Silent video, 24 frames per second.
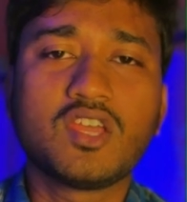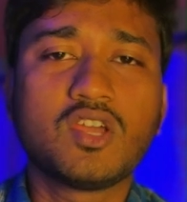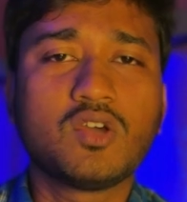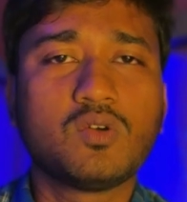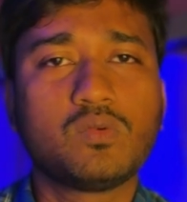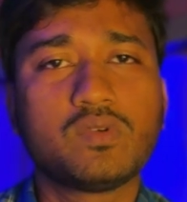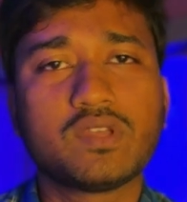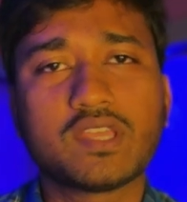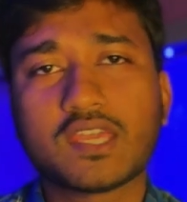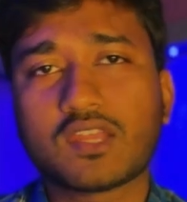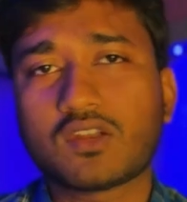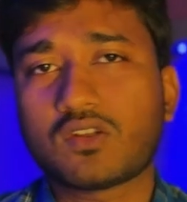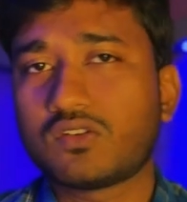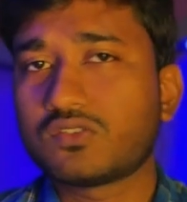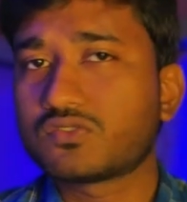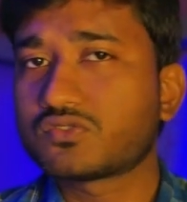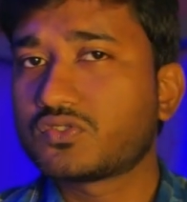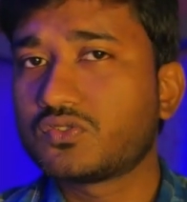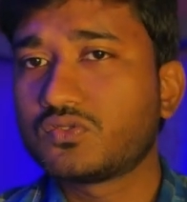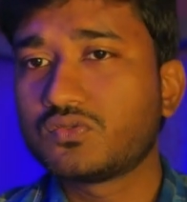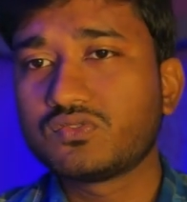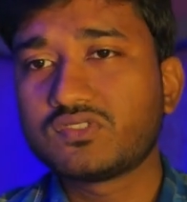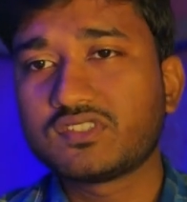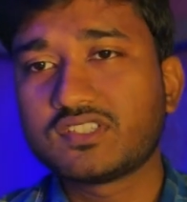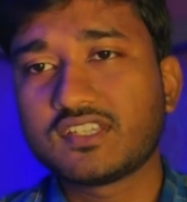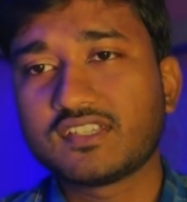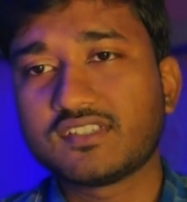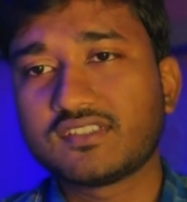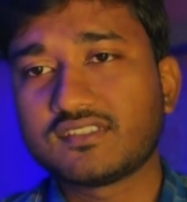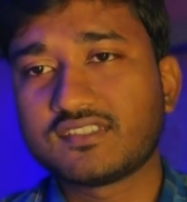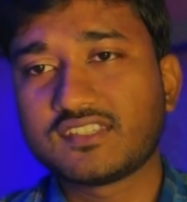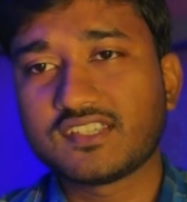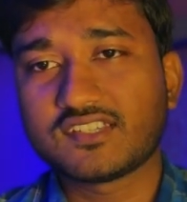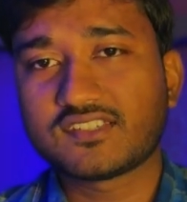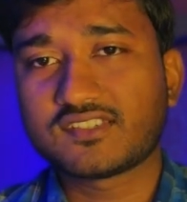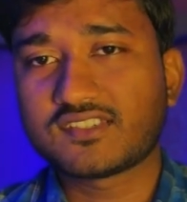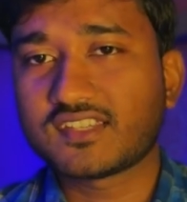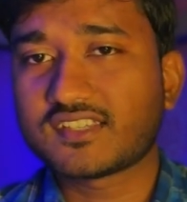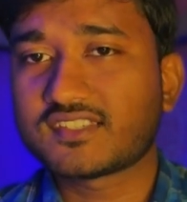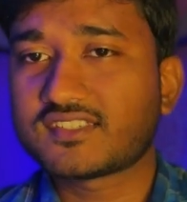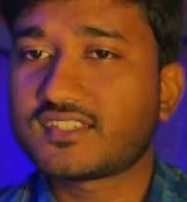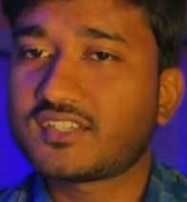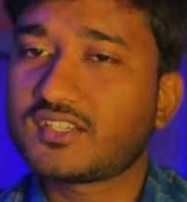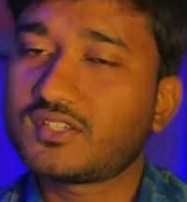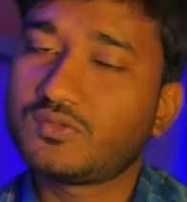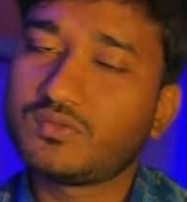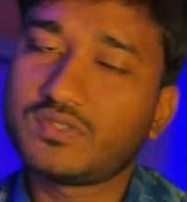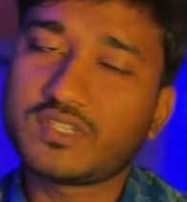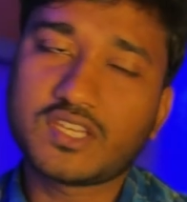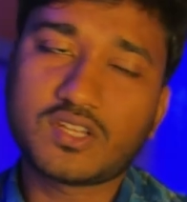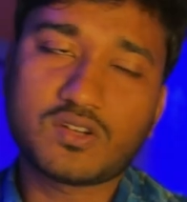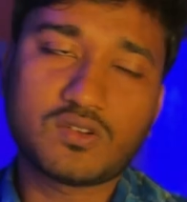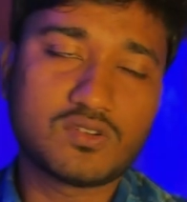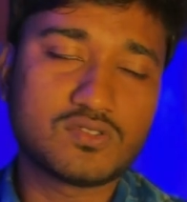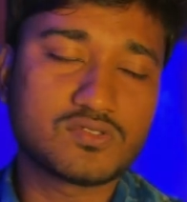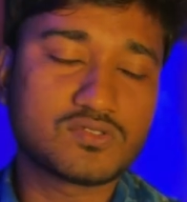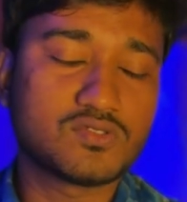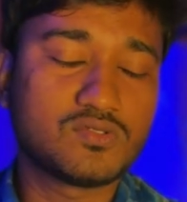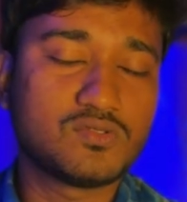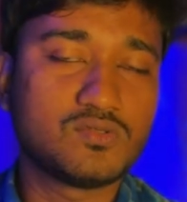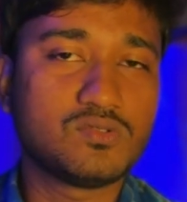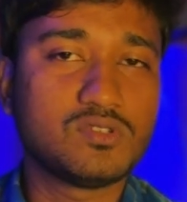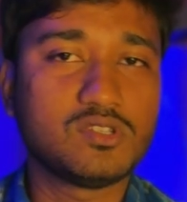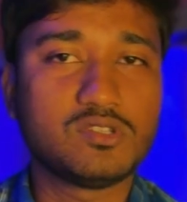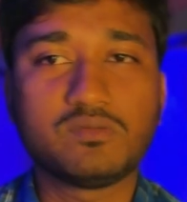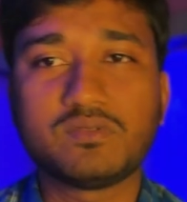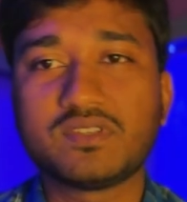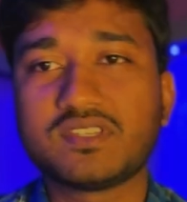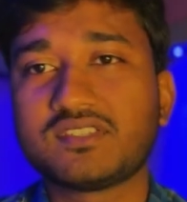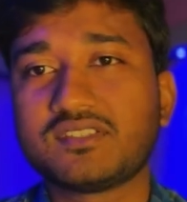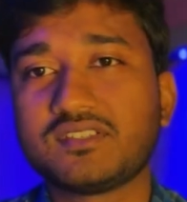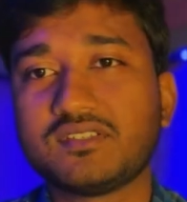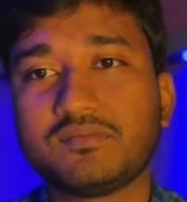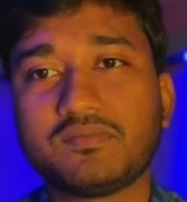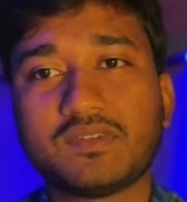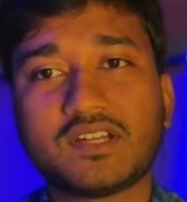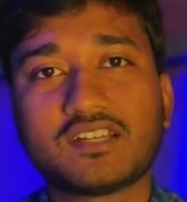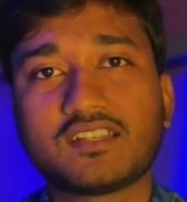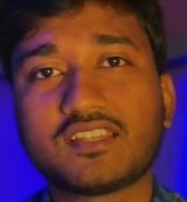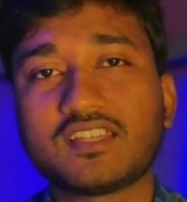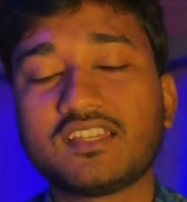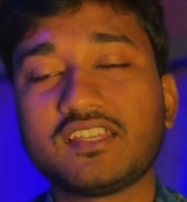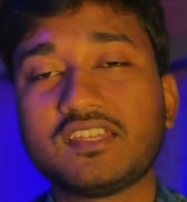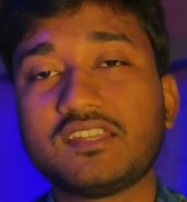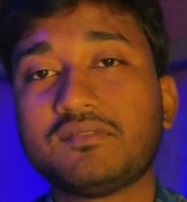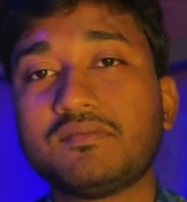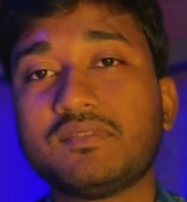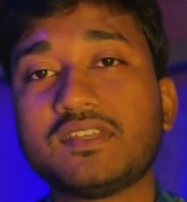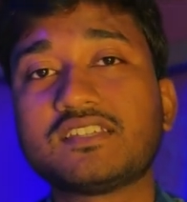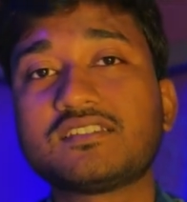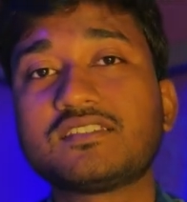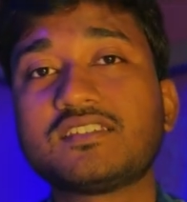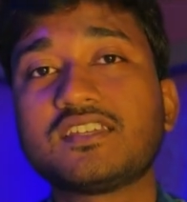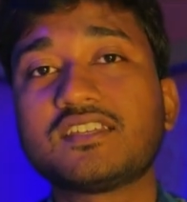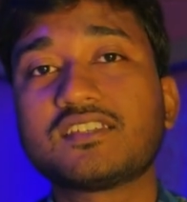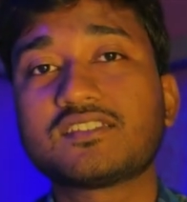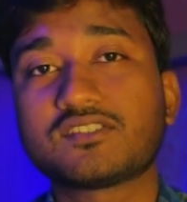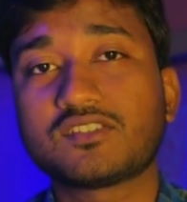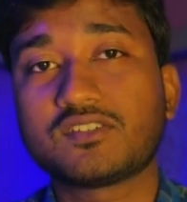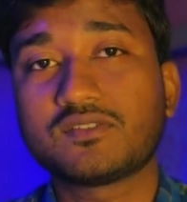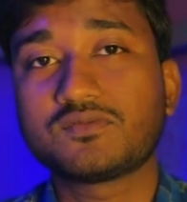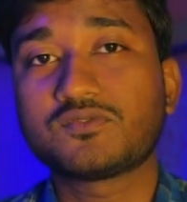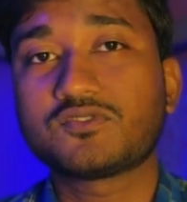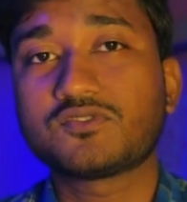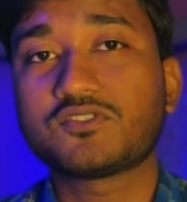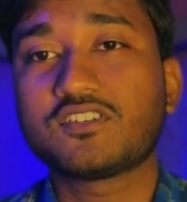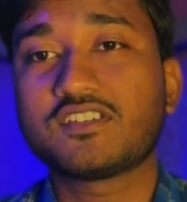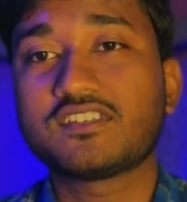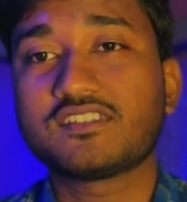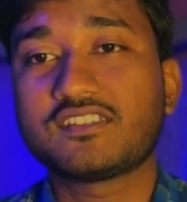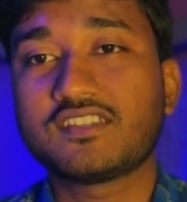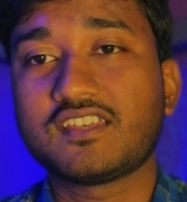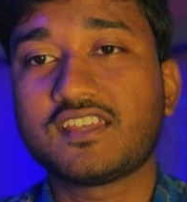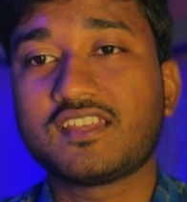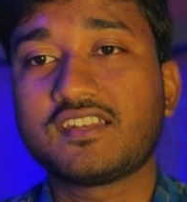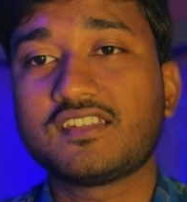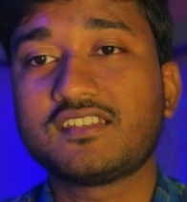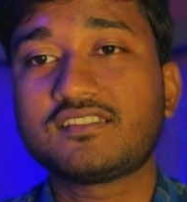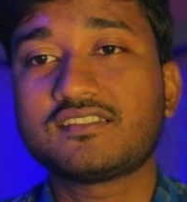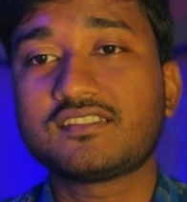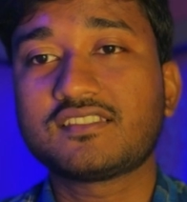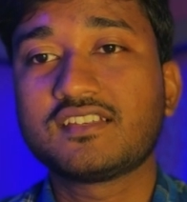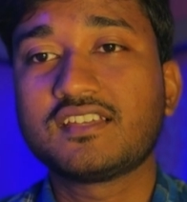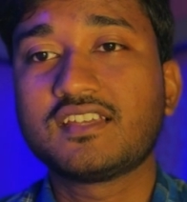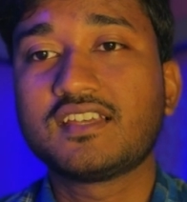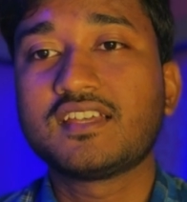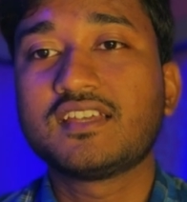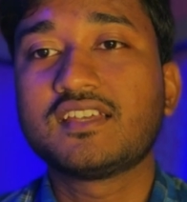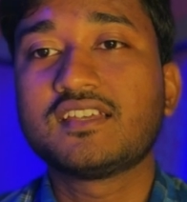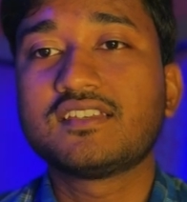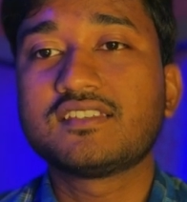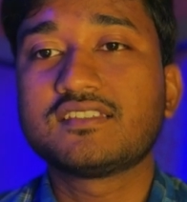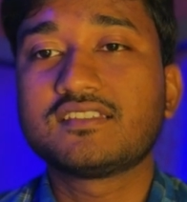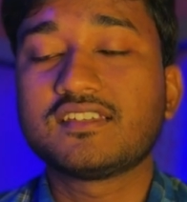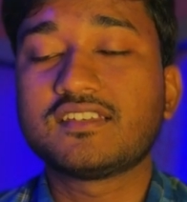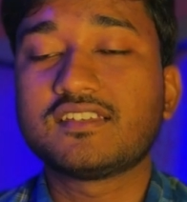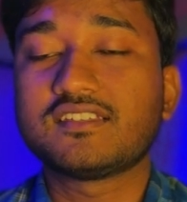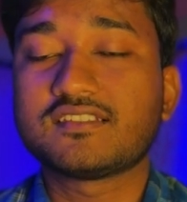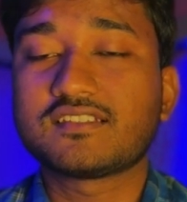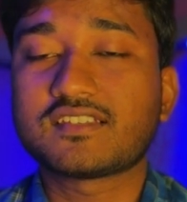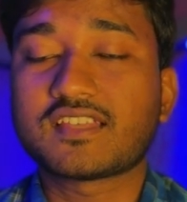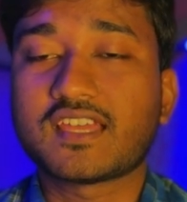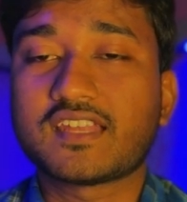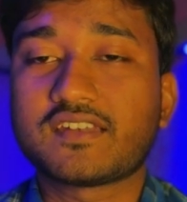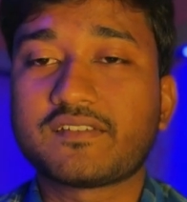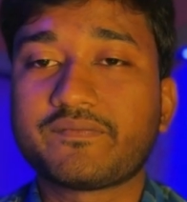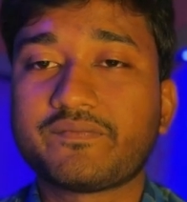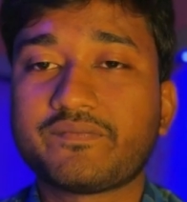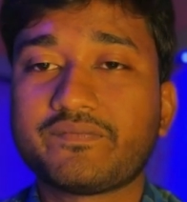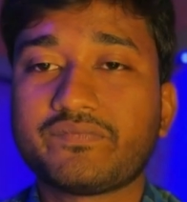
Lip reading: We can also do chest X-ray, we can also do USG, but the investigation of choice here is CT scan.